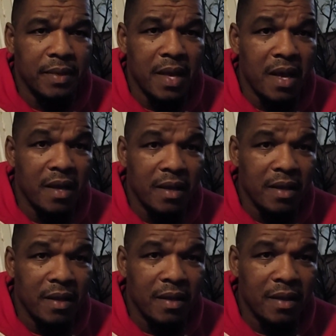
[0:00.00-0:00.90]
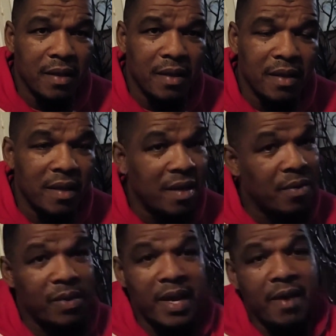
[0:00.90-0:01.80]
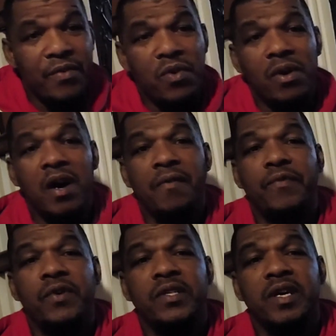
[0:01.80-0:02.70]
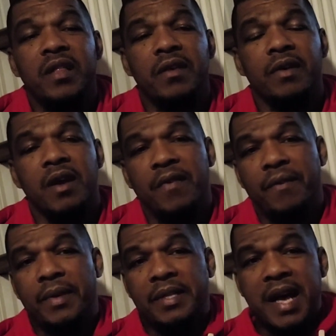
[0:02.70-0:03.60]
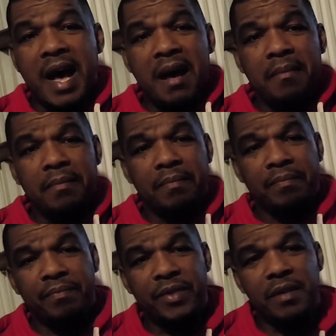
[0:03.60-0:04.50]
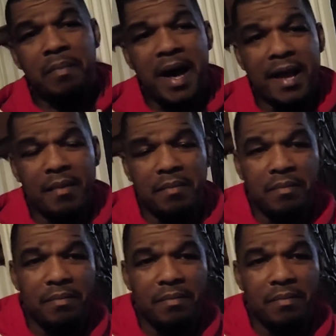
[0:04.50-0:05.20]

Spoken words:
Huh? We have no love for each other from the top to the bottom.